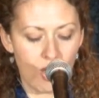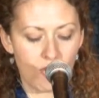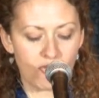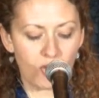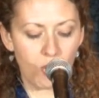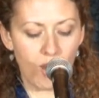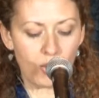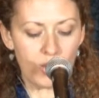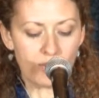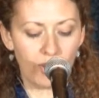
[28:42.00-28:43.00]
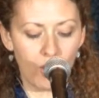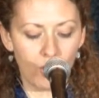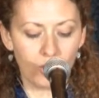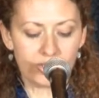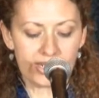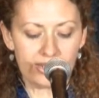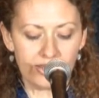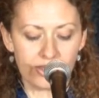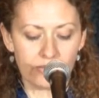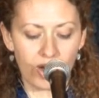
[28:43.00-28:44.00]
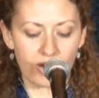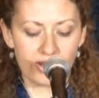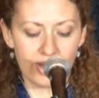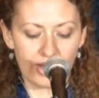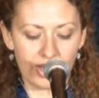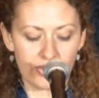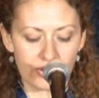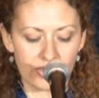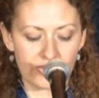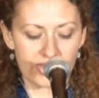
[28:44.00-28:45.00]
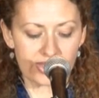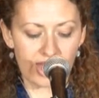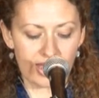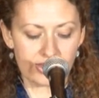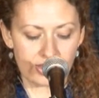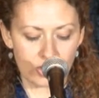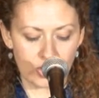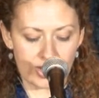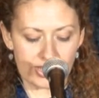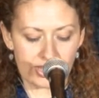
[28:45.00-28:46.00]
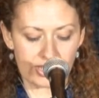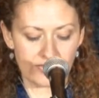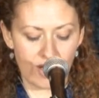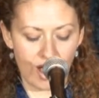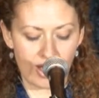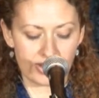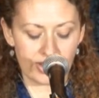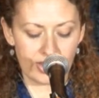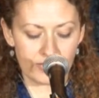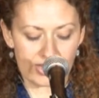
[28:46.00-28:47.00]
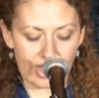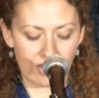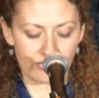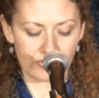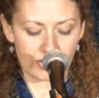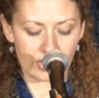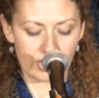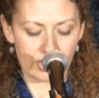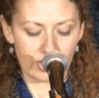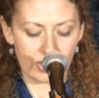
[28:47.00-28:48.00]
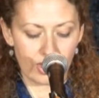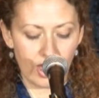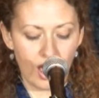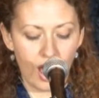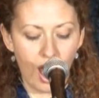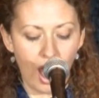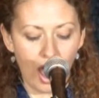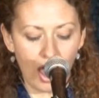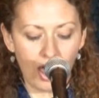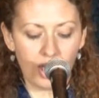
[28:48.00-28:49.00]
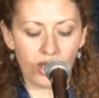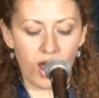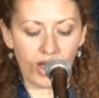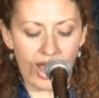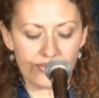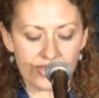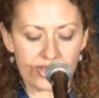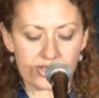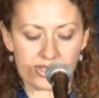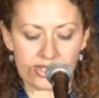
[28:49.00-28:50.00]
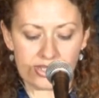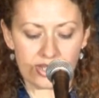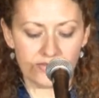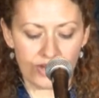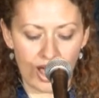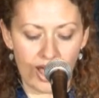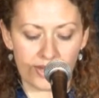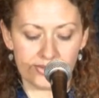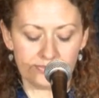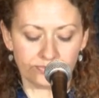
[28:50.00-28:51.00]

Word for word: For what we behold in them are none other than the signs and traces of God Himself. All are evidences of God.